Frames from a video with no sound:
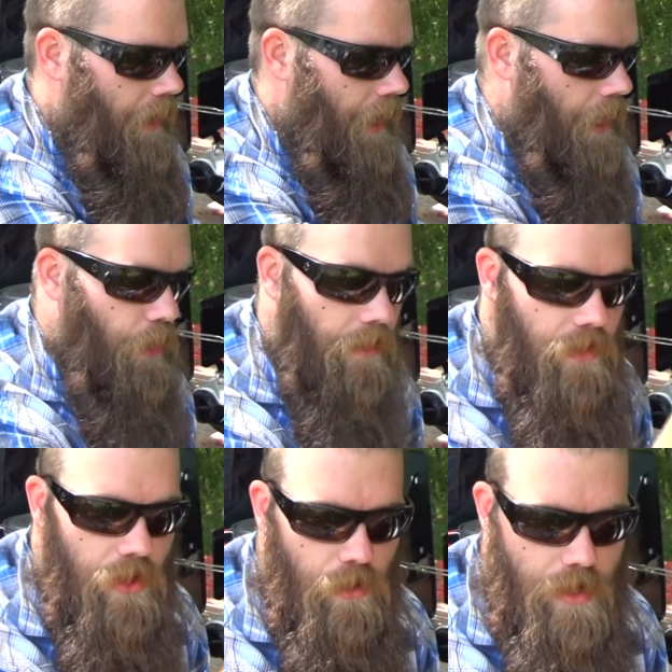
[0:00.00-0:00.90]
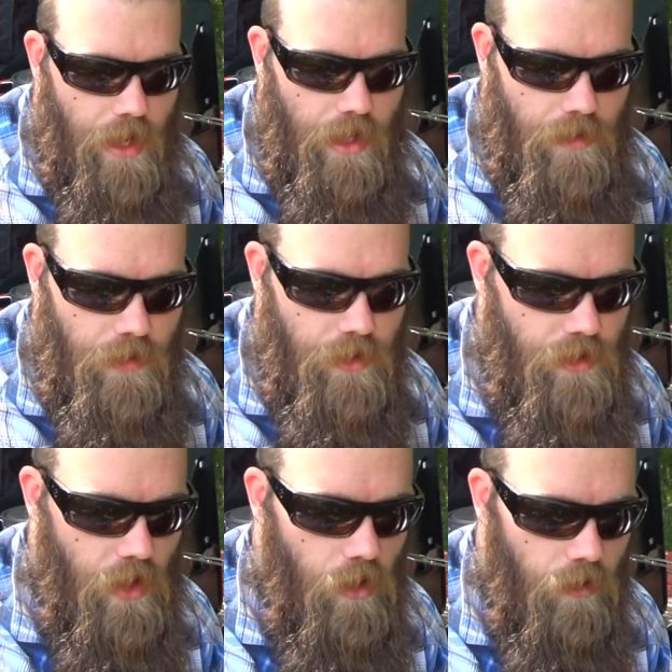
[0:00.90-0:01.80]
And you have 2 settings for your
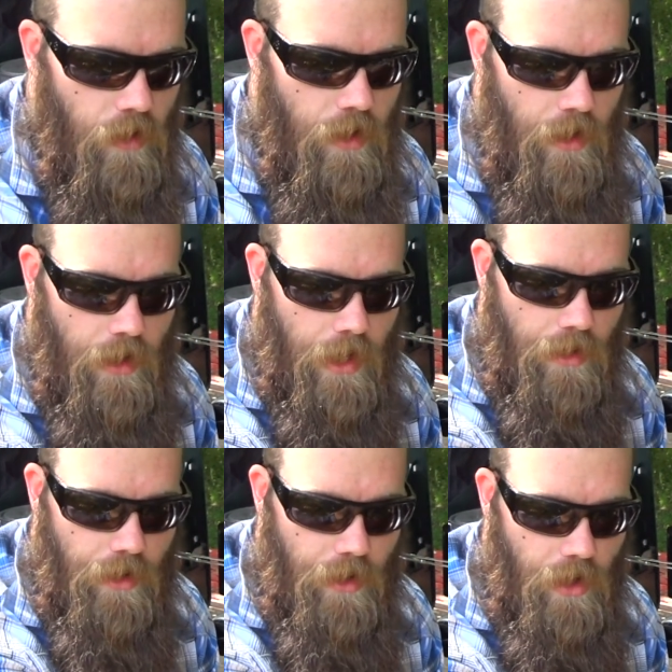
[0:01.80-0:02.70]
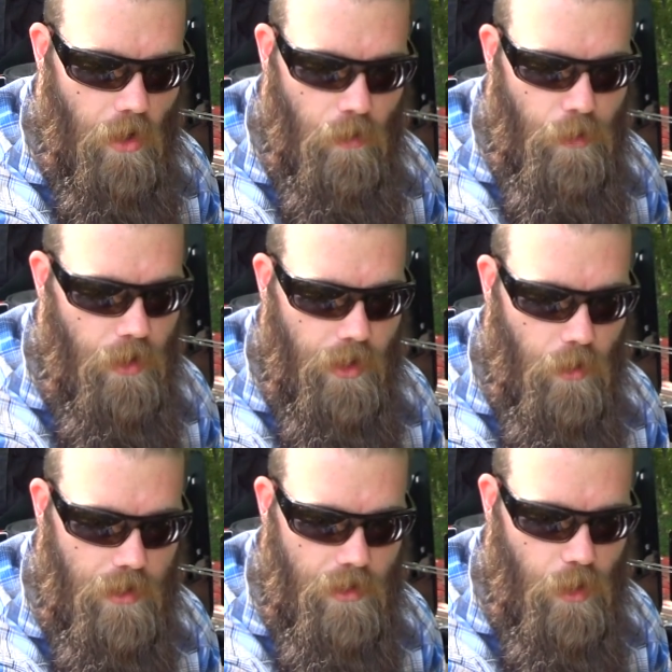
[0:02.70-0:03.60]
stove. Either no burning
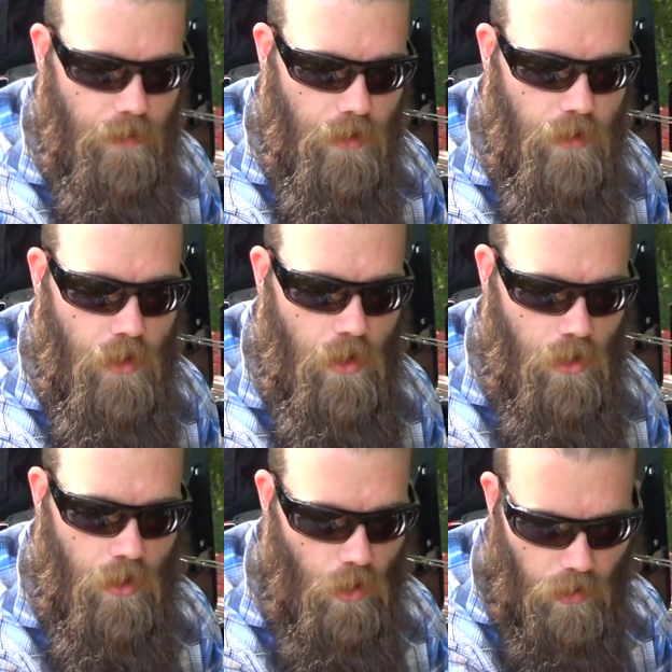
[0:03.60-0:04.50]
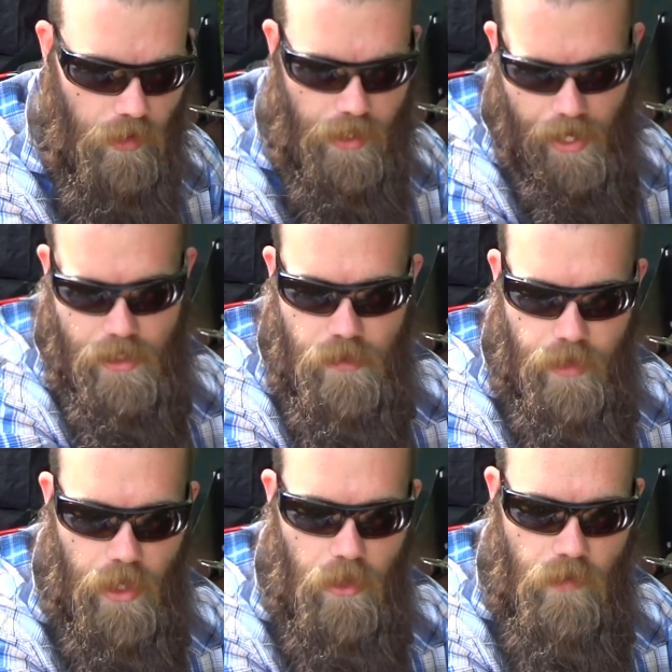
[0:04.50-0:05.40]
whatsoever, or the gates of
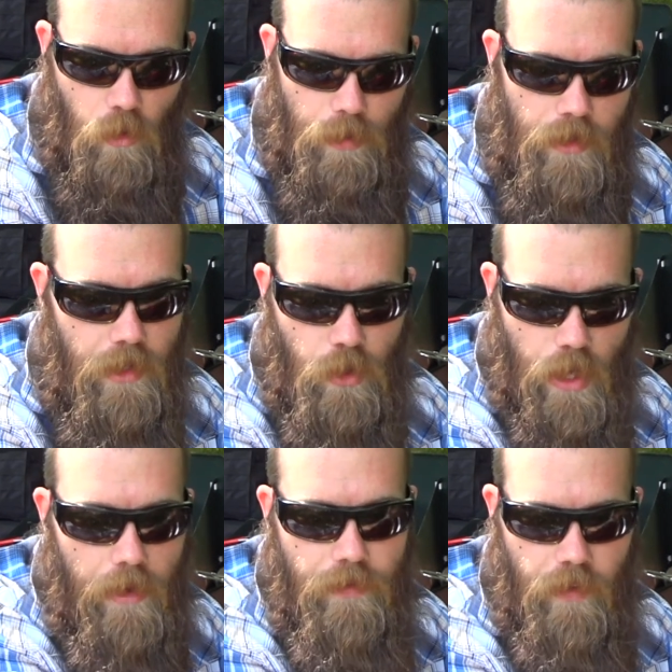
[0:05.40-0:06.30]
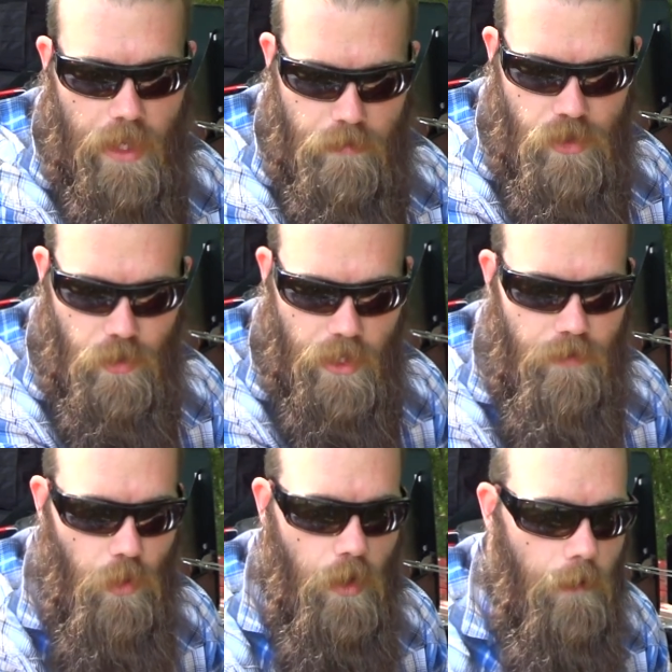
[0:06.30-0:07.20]
hell have opened and you have flame shooting
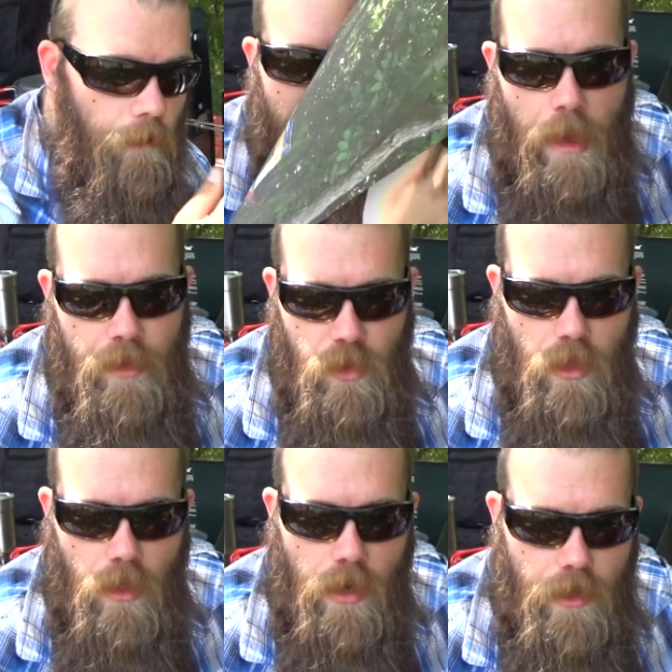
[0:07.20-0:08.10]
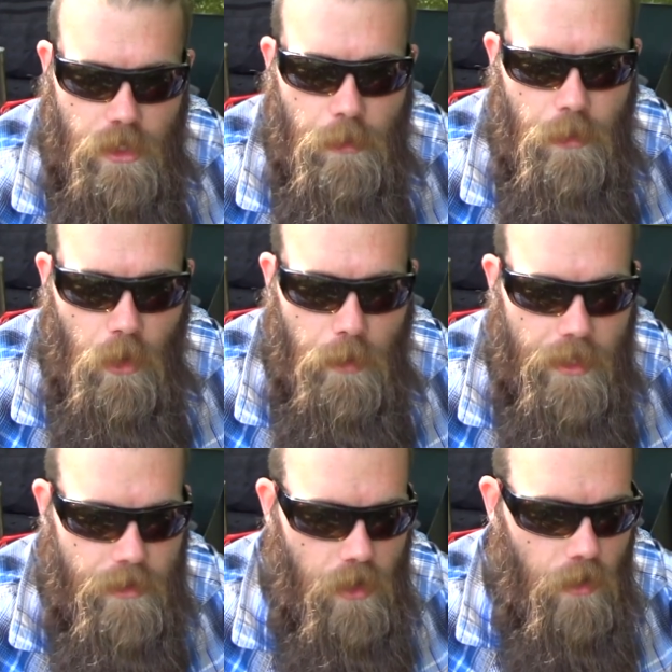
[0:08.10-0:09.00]
everywhere. But it happens with a lot of the cheaper
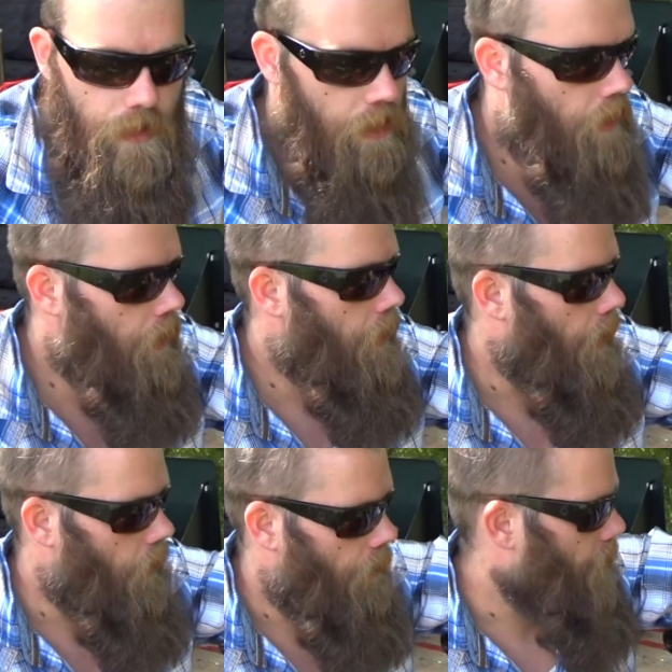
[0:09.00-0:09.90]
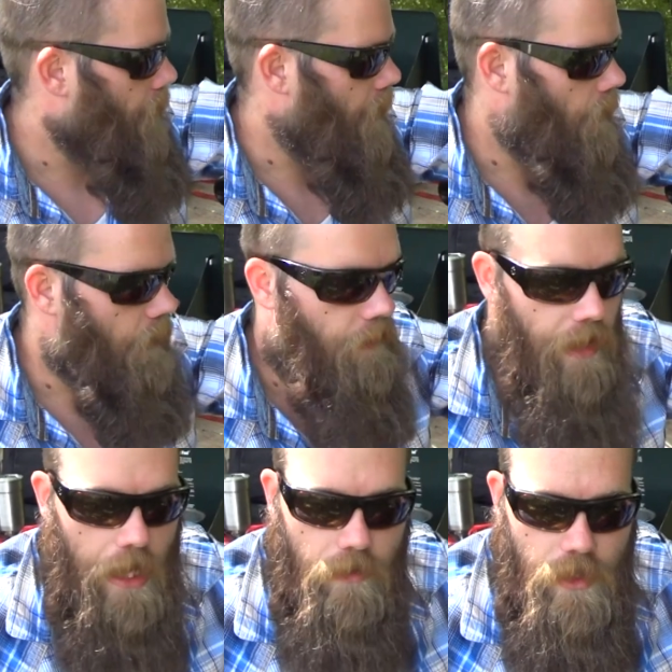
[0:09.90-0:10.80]
propane stoves. I don't know if the needle in the
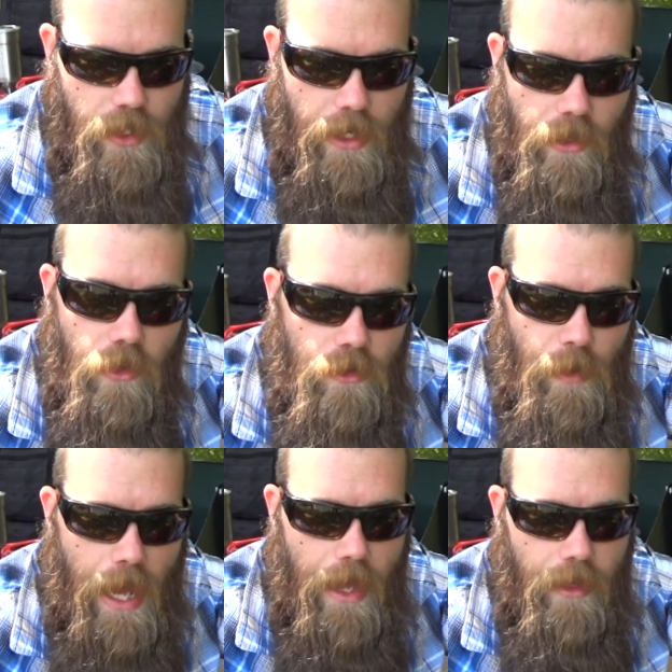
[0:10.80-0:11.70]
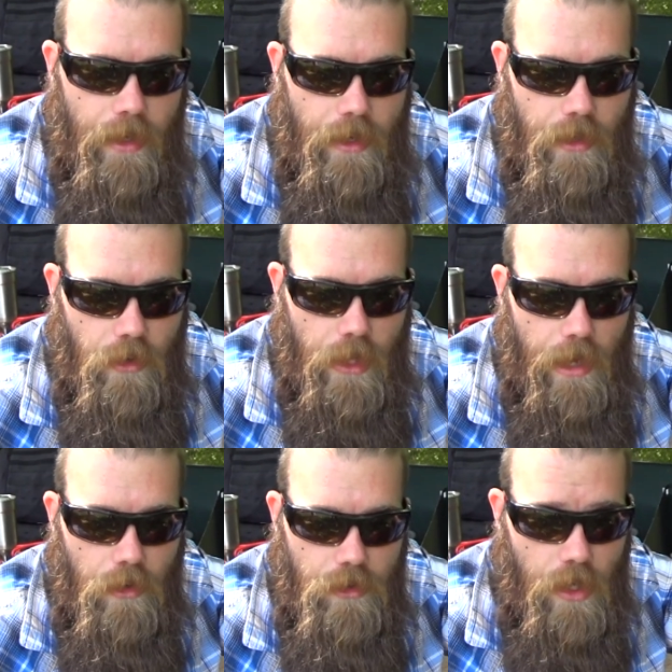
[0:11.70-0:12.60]
valve just kind of goes bad and it either
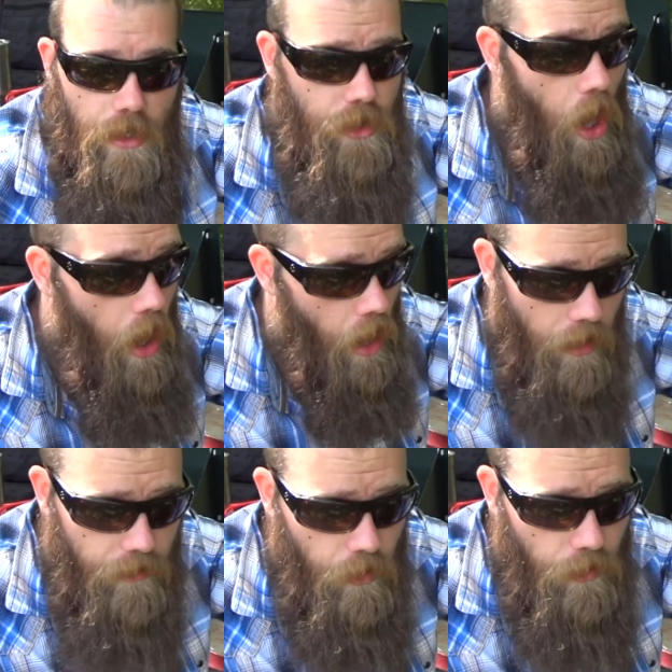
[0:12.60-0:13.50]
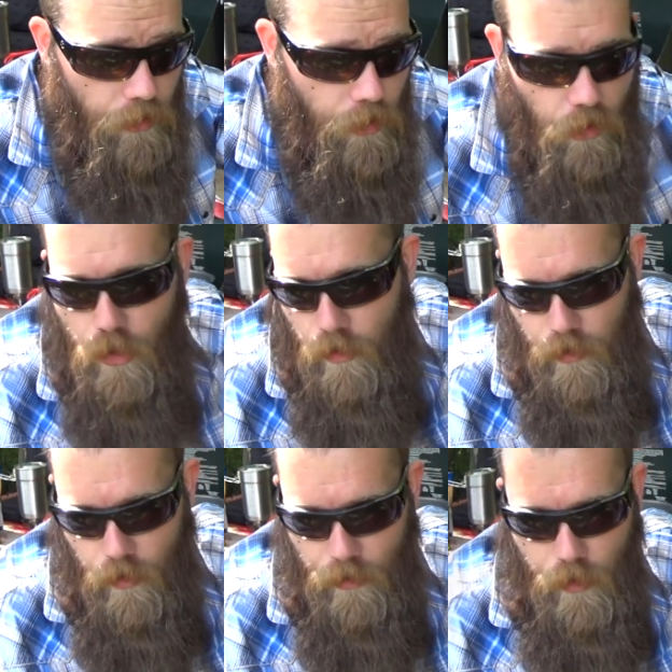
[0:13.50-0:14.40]
allows a ton of fuel through or no
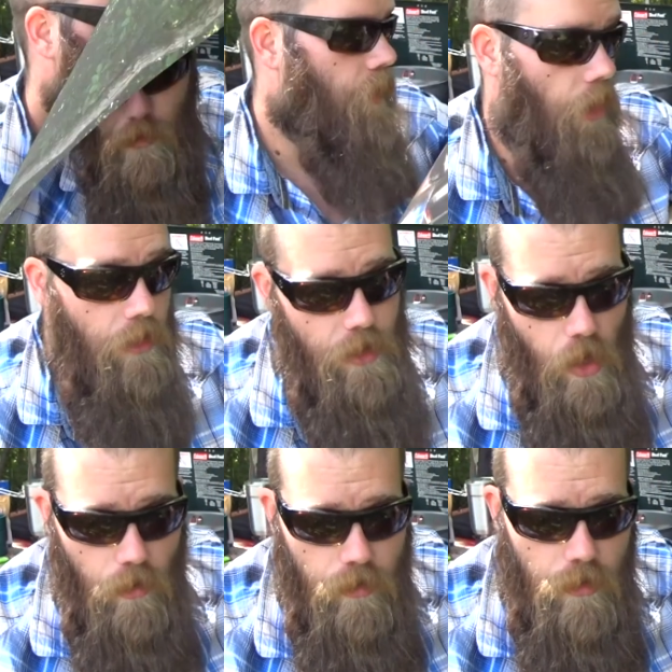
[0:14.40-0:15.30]
fuel through. Good stove,